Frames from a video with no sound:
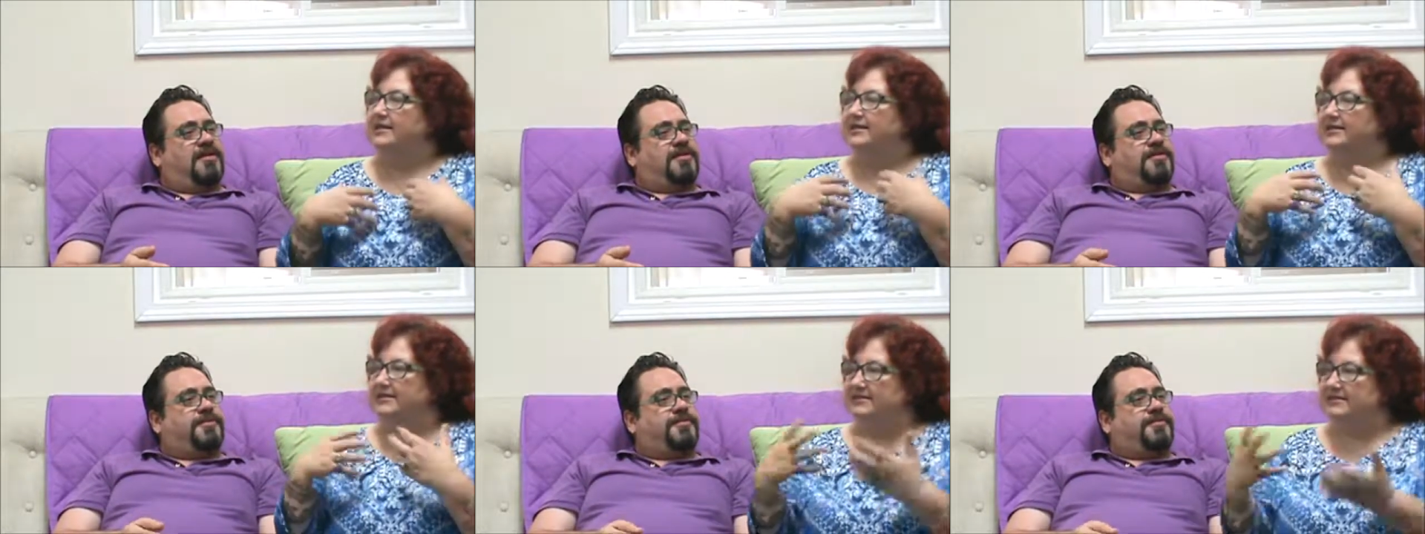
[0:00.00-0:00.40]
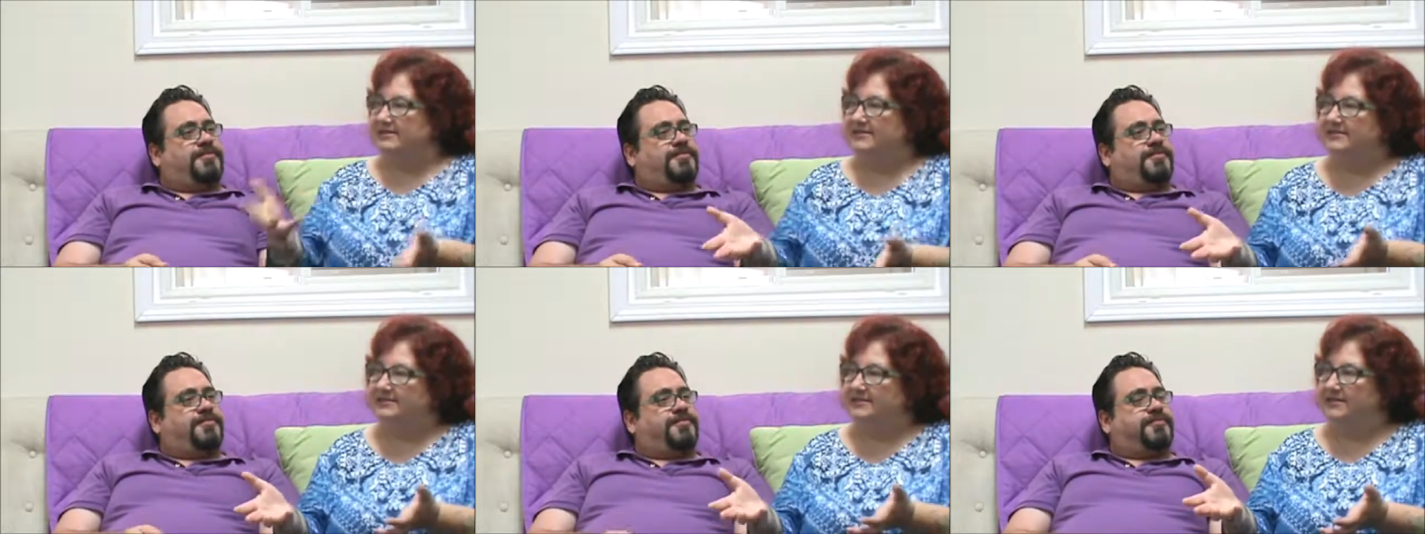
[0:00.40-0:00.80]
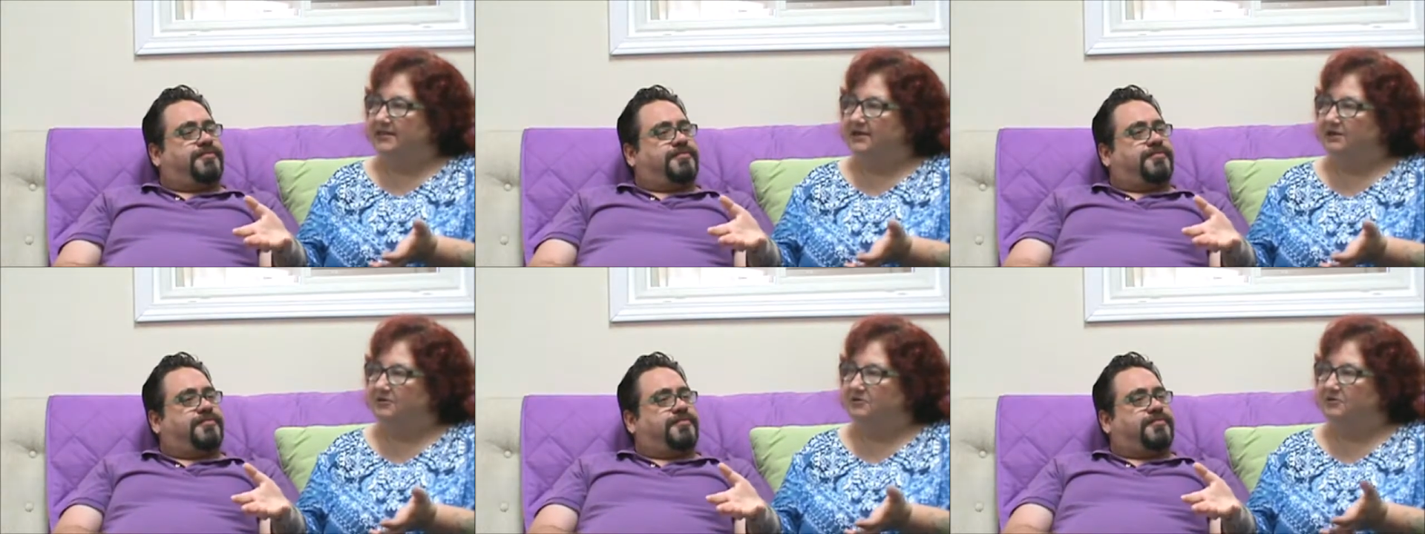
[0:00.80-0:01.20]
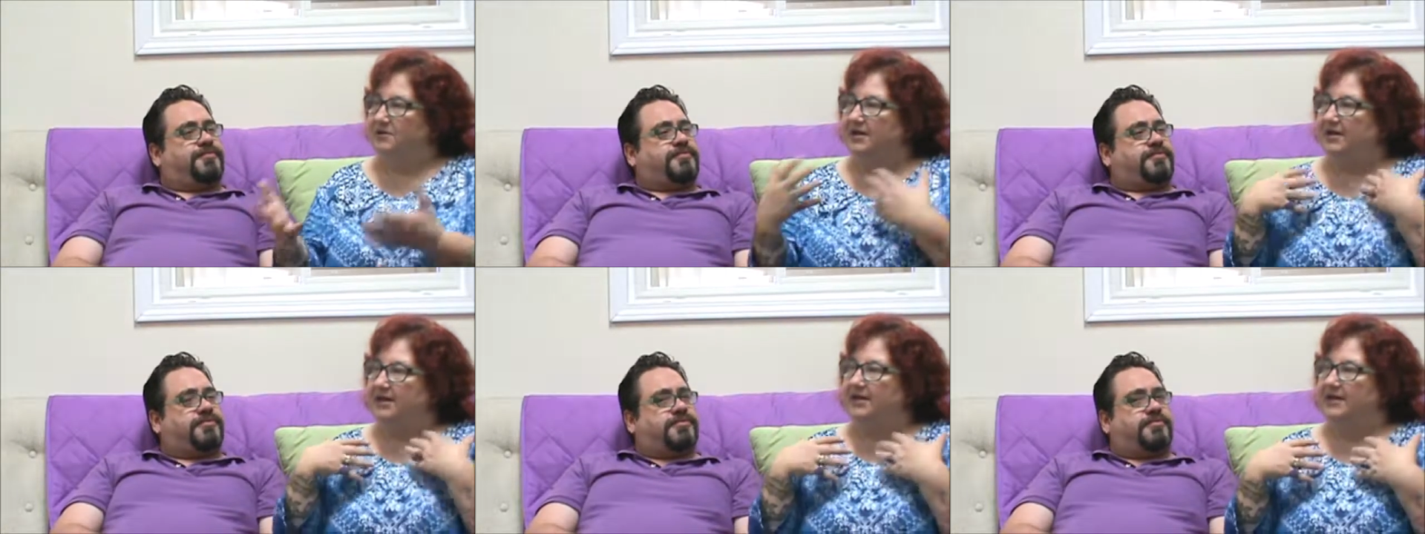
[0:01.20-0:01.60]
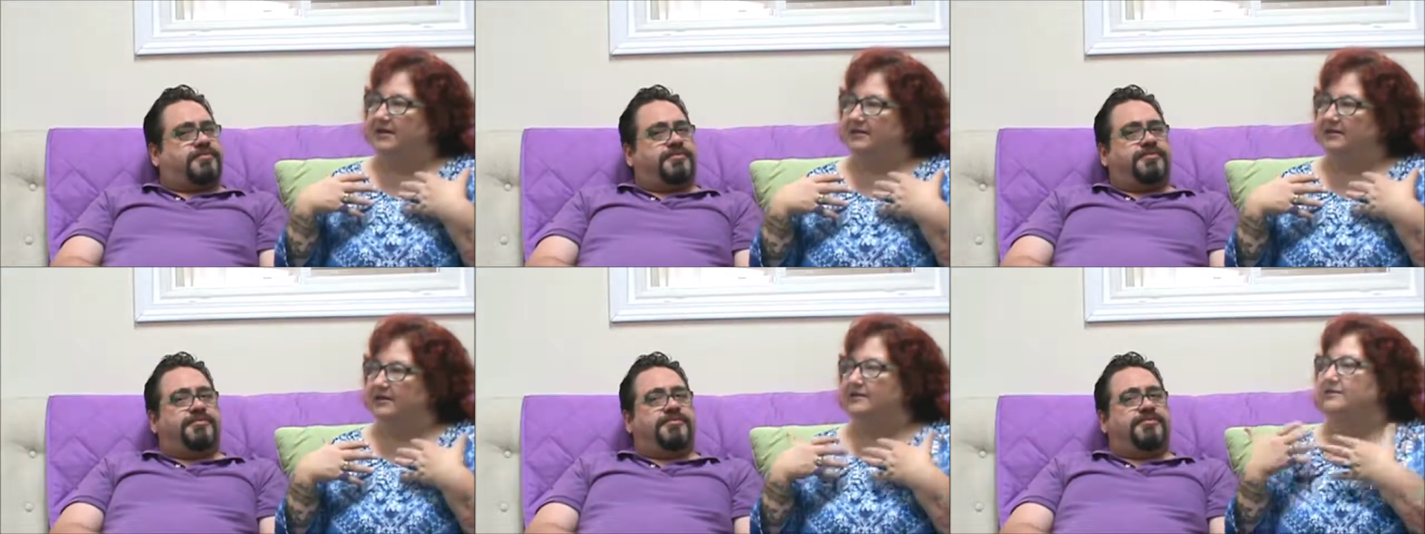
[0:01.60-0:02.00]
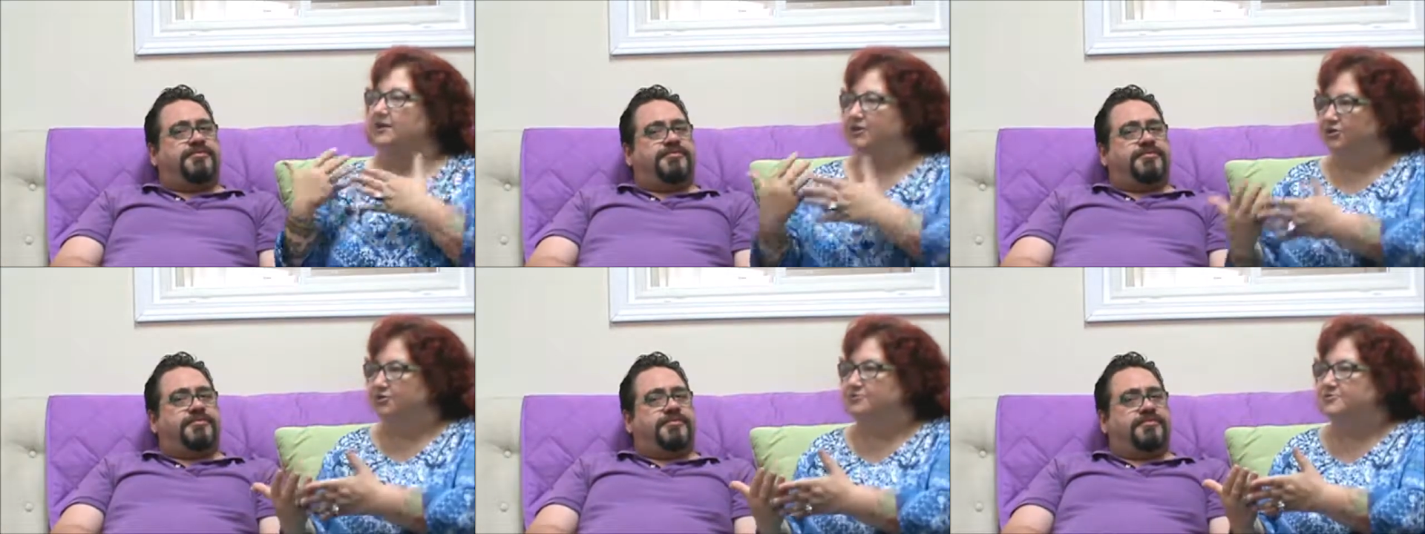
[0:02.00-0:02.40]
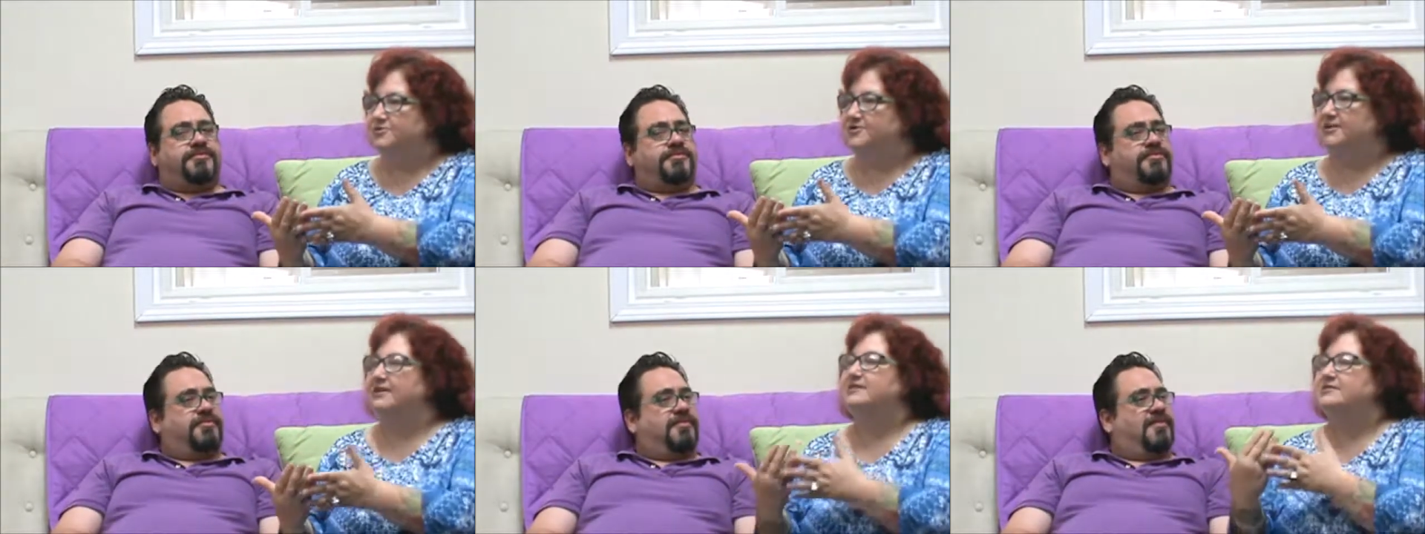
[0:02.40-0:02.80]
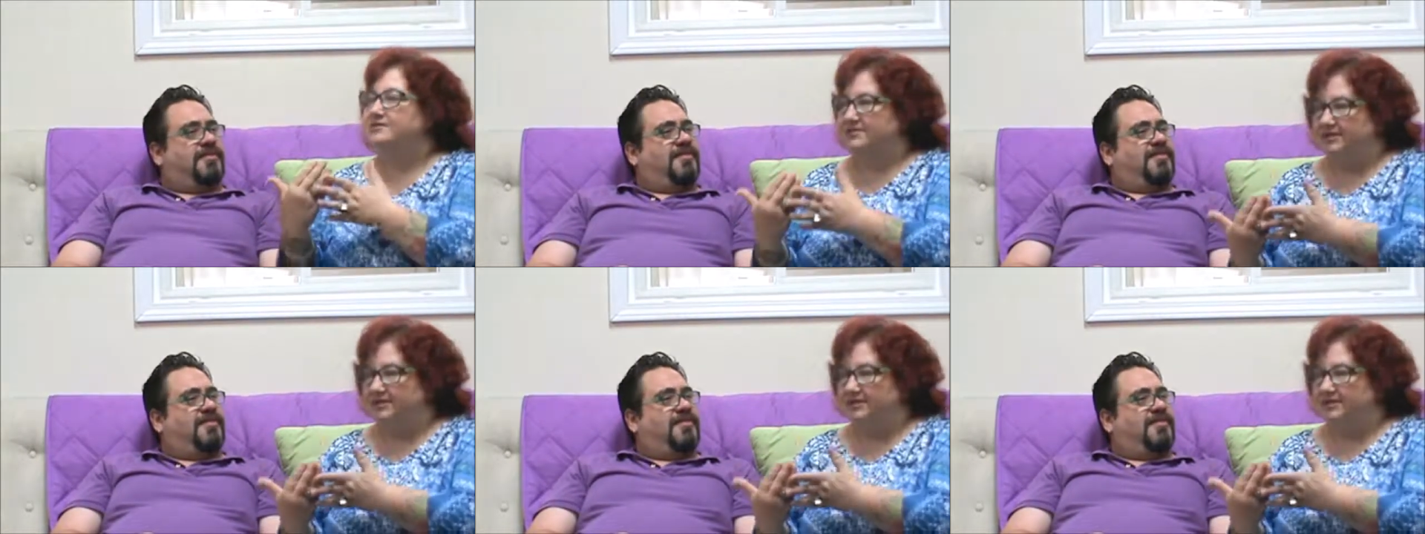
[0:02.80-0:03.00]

Speaker 1: they sit down, and like you said,